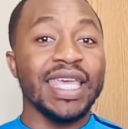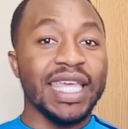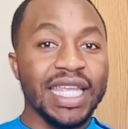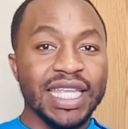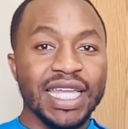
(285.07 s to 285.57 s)

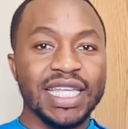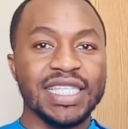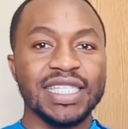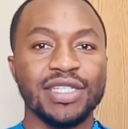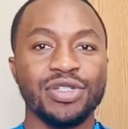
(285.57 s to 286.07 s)
Canadian
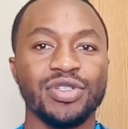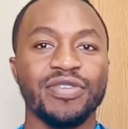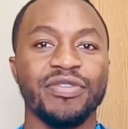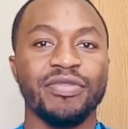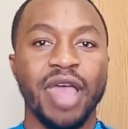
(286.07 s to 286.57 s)
Institute
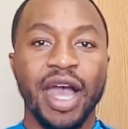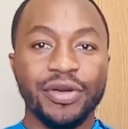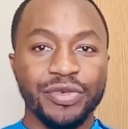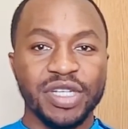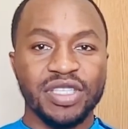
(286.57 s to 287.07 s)
of
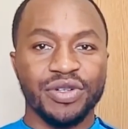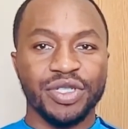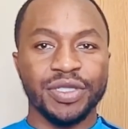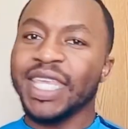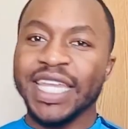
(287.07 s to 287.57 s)
Health
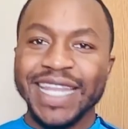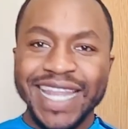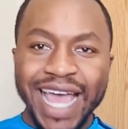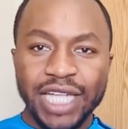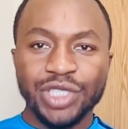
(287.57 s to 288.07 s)
Research, the
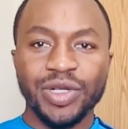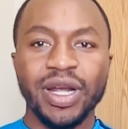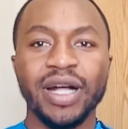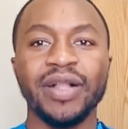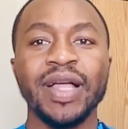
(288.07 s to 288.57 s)

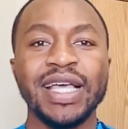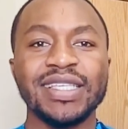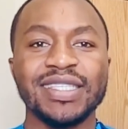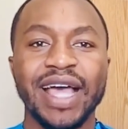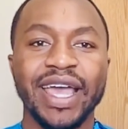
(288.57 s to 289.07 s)
Natural
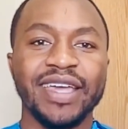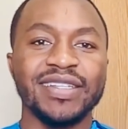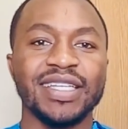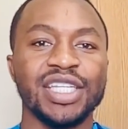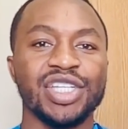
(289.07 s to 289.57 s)

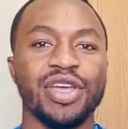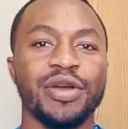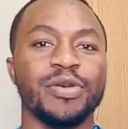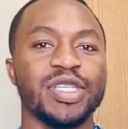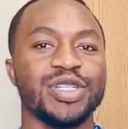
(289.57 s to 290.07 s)
Science
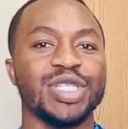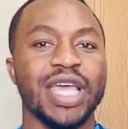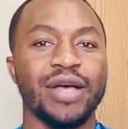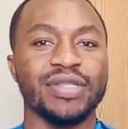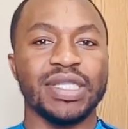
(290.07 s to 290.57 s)
Engineering Research
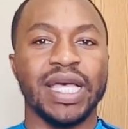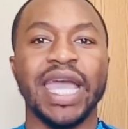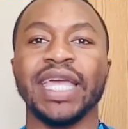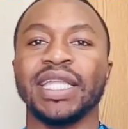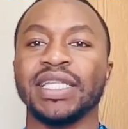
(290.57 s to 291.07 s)
Council,
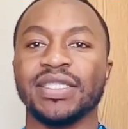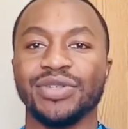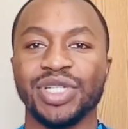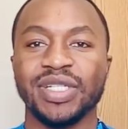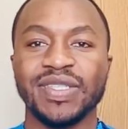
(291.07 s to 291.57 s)
and the
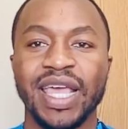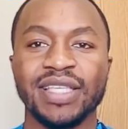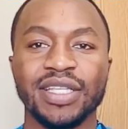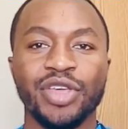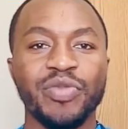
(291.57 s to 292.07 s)
Social
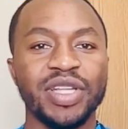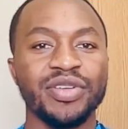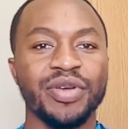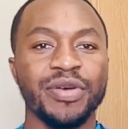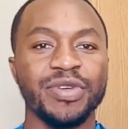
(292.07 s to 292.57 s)
Science and
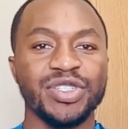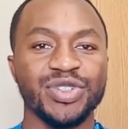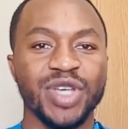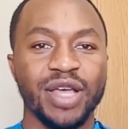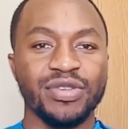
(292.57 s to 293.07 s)
Humanitarian
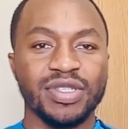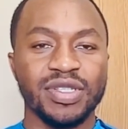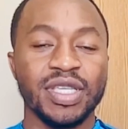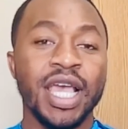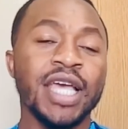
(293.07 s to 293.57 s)
Research
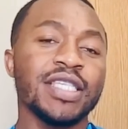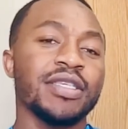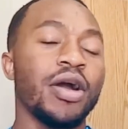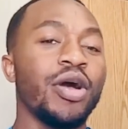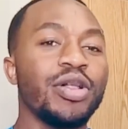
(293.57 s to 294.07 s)
Councils.
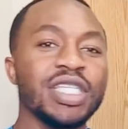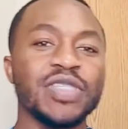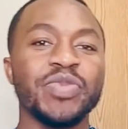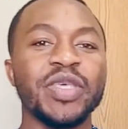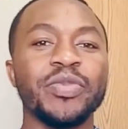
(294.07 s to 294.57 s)
So all
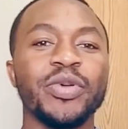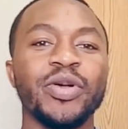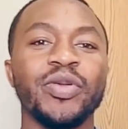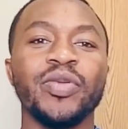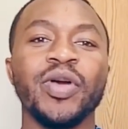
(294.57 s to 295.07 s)
these
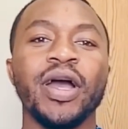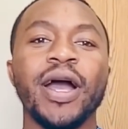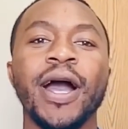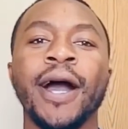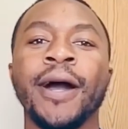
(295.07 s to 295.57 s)
people
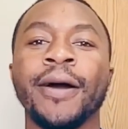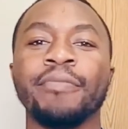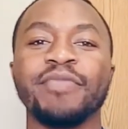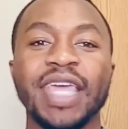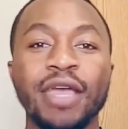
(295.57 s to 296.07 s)

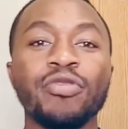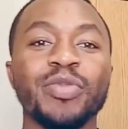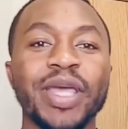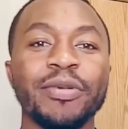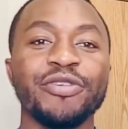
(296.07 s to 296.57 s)
um, they will
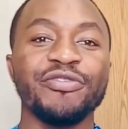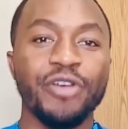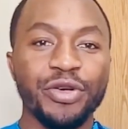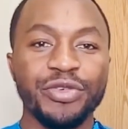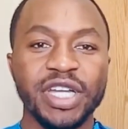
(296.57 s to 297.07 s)
be able to
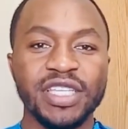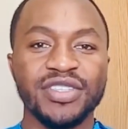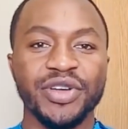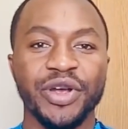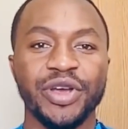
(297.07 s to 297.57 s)
fund
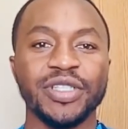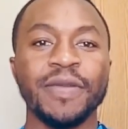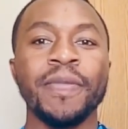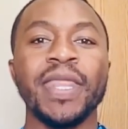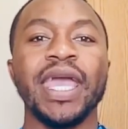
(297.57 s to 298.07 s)
research
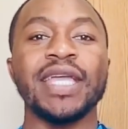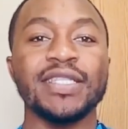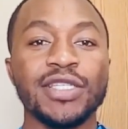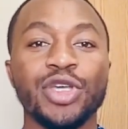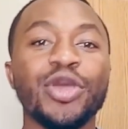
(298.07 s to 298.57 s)
and
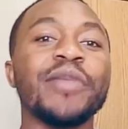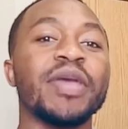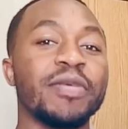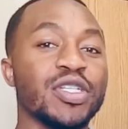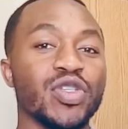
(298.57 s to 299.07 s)
so you can
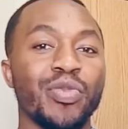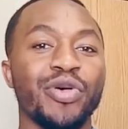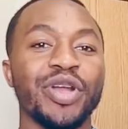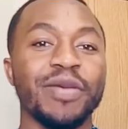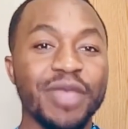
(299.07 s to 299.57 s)
be able to
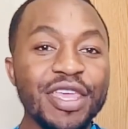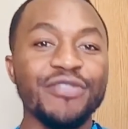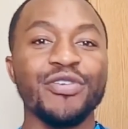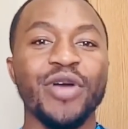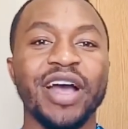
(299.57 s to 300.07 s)
support them
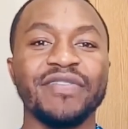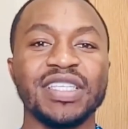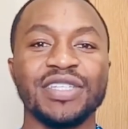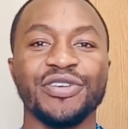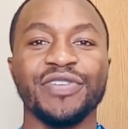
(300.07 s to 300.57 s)
if you have
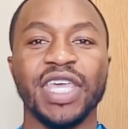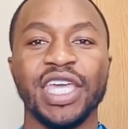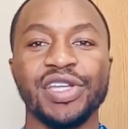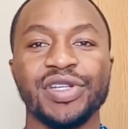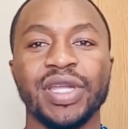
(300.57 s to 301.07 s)
this
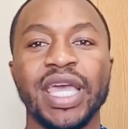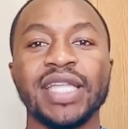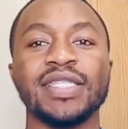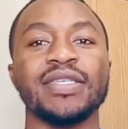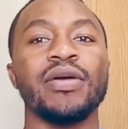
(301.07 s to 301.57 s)
certification
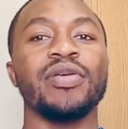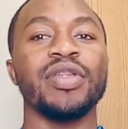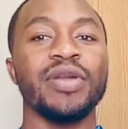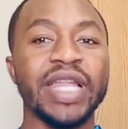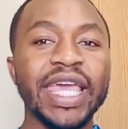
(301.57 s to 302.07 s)
and so
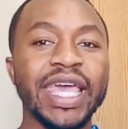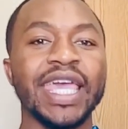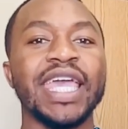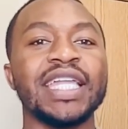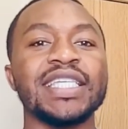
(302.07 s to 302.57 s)
the link
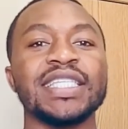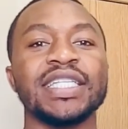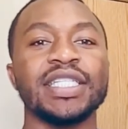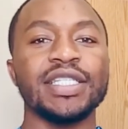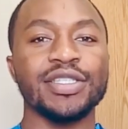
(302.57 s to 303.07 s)
again is
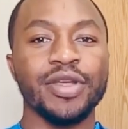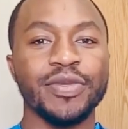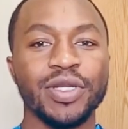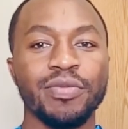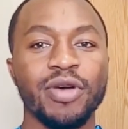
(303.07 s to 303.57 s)
still in the
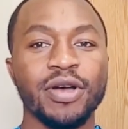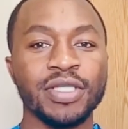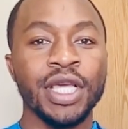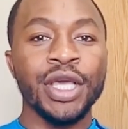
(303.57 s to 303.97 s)
description box